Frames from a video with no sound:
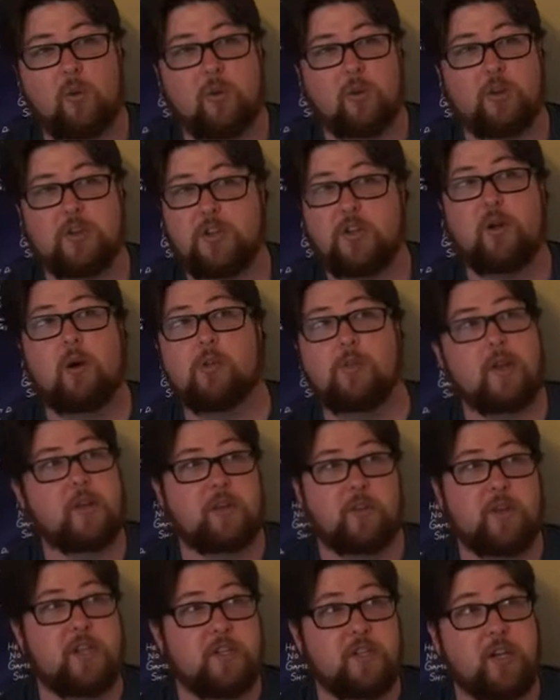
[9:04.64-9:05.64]
word, because
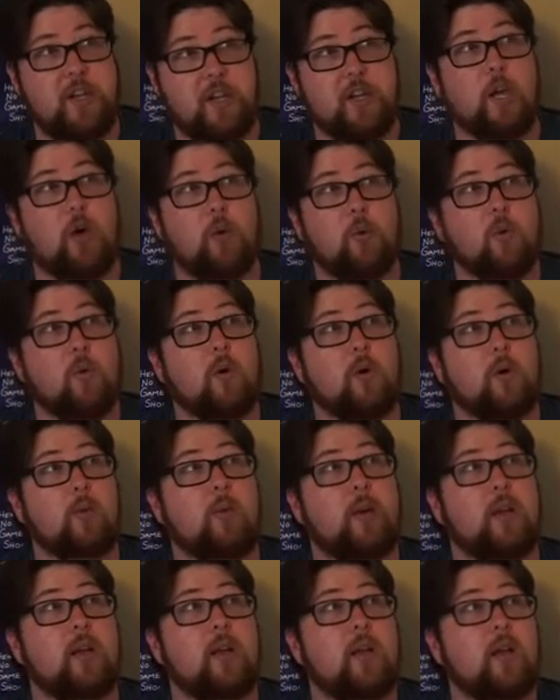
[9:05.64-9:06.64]
eventually he's going to go to war,
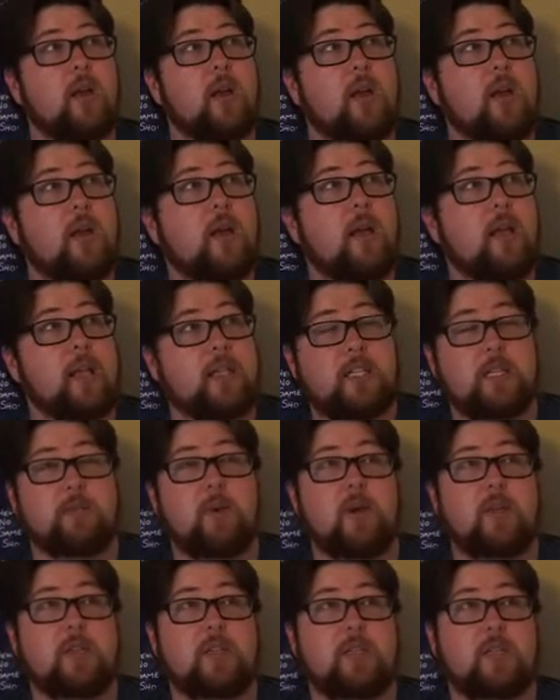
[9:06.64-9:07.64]
but it's the
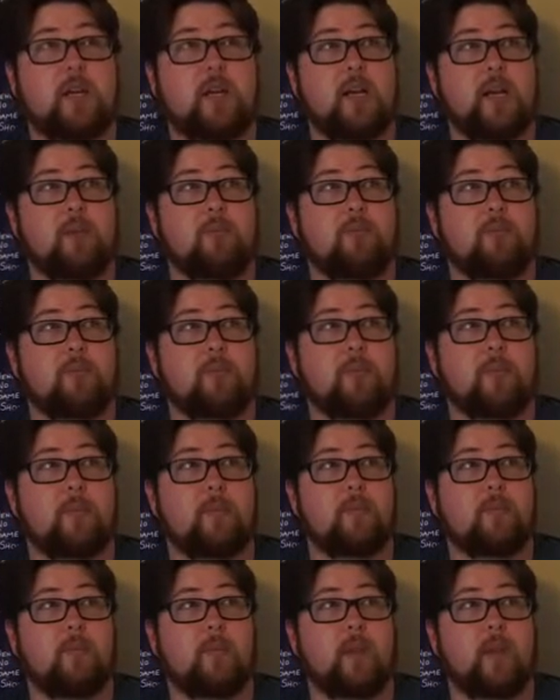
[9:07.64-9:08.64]
most
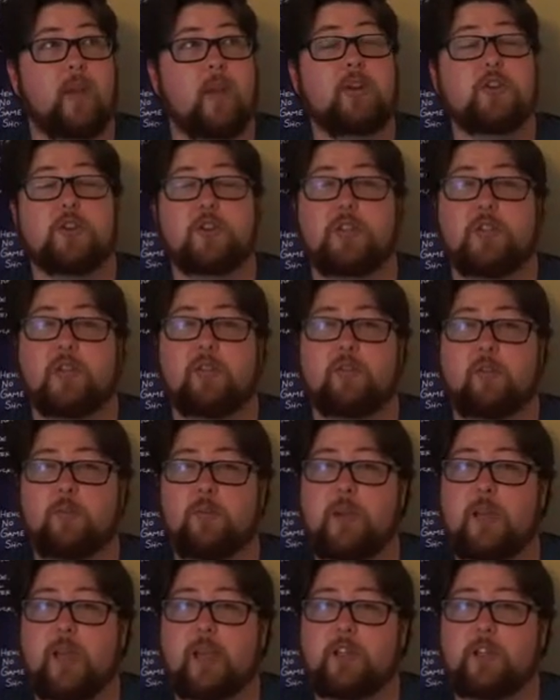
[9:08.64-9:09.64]
interesting for
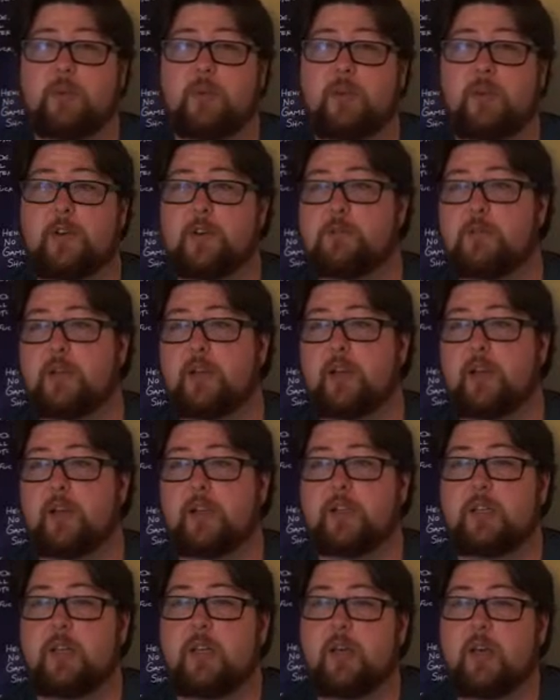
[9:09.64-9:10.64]
me, I suppose,
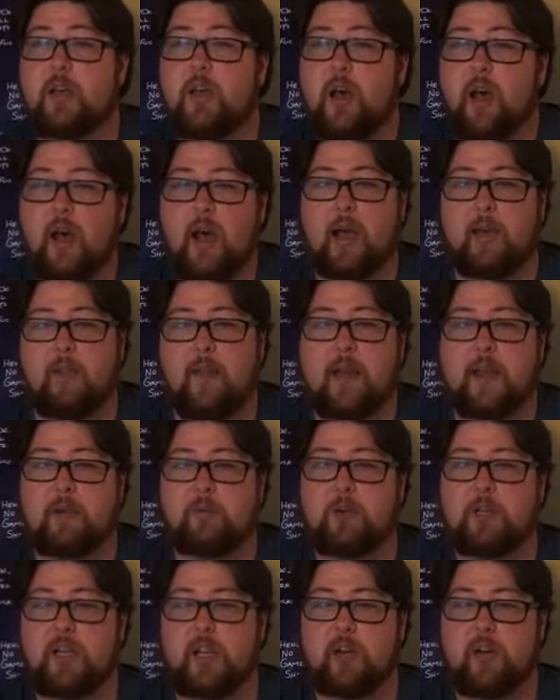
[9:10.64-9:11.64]
because I like
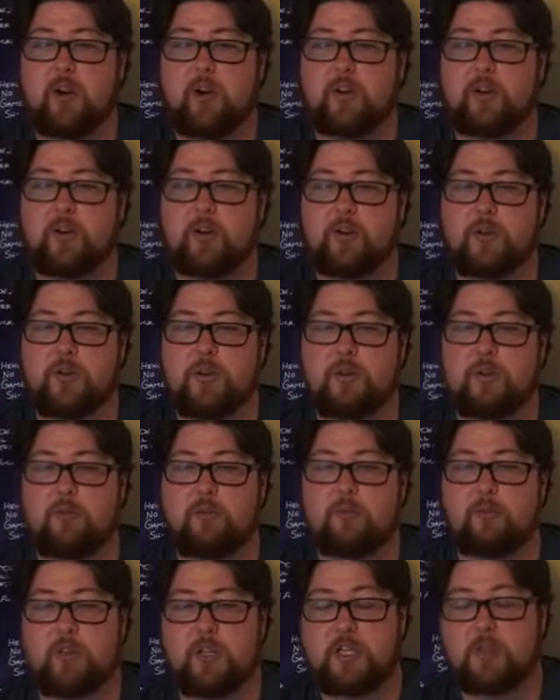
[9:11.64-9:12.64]
when characters,
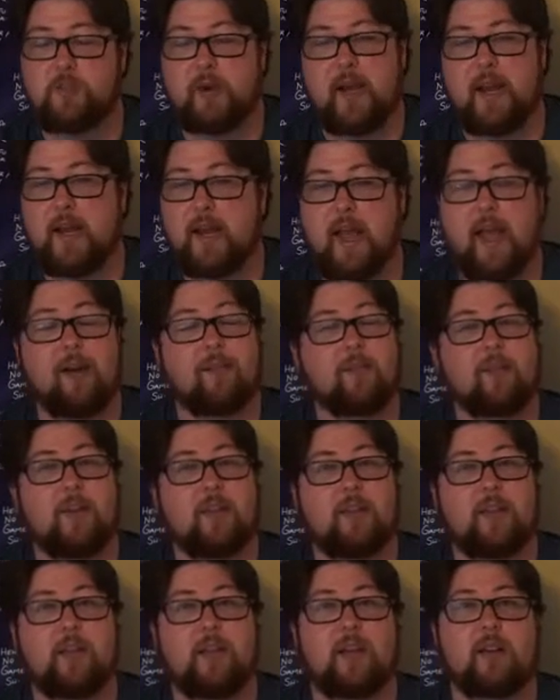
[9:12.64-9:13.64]
despite
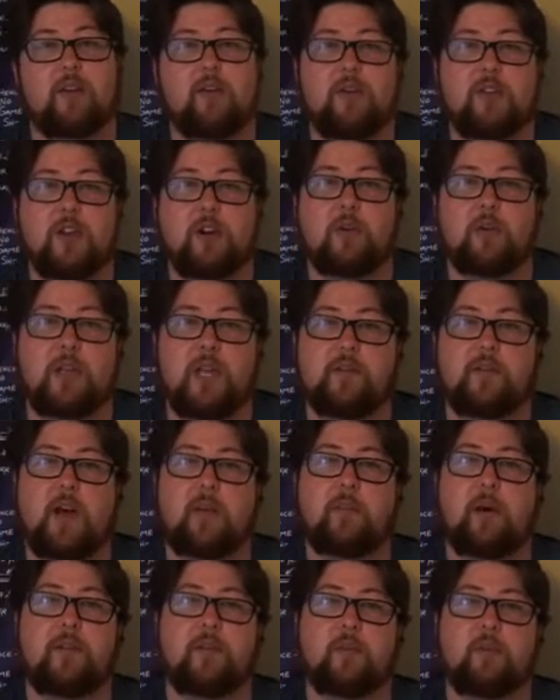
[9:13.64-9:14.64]
everything, don't give
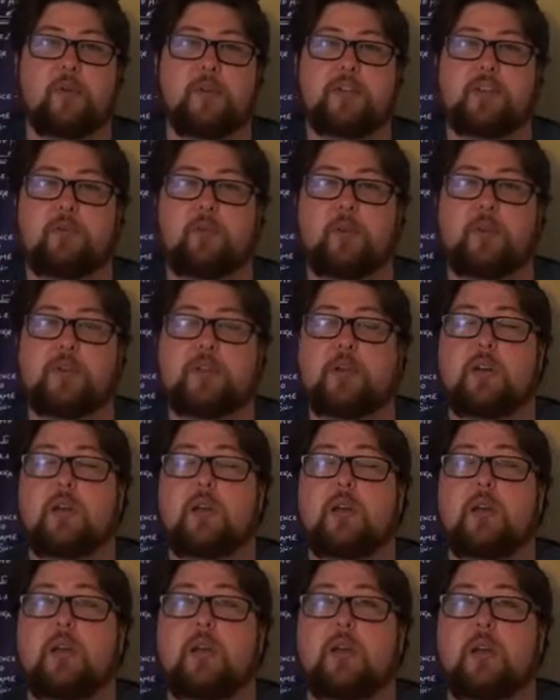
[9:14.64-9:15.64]
up on their principles.
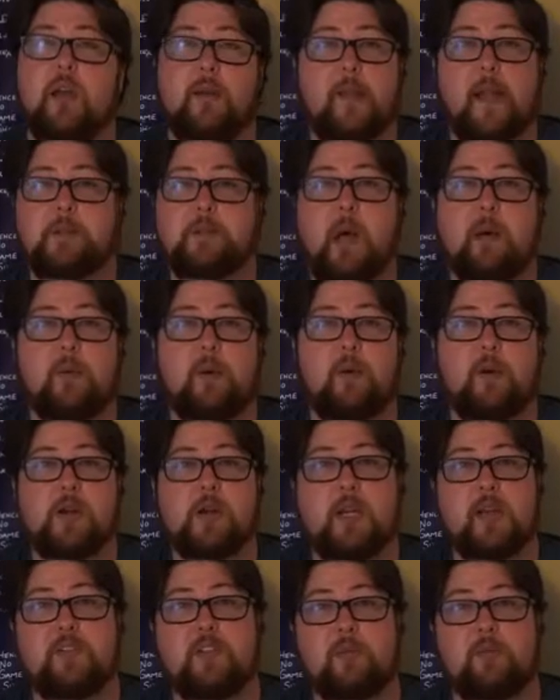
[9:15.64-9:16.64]
And that's probably where
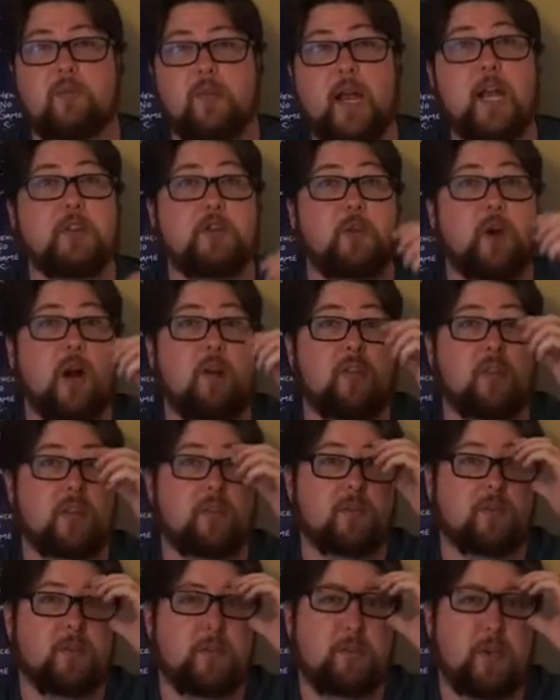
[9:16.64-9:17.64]
Andrew Garfield
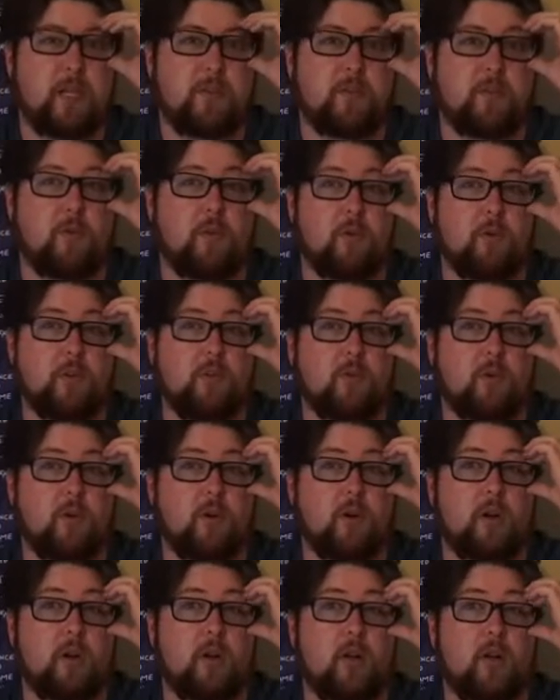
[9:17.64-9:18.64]
gives some of his best performance
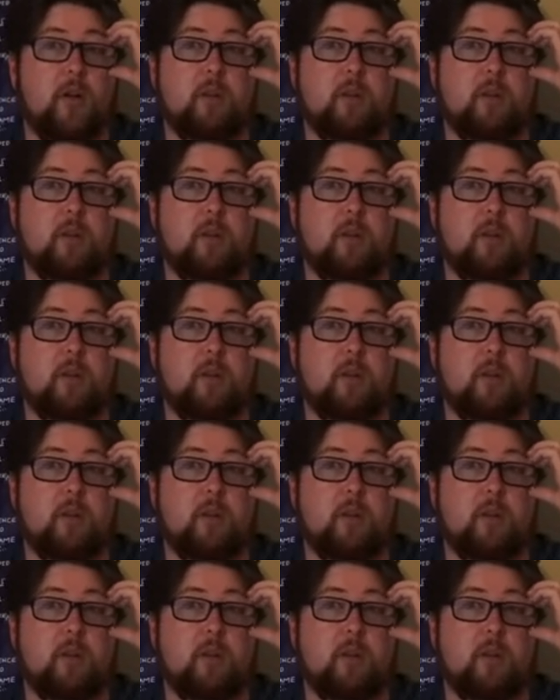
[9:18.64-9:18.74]
work.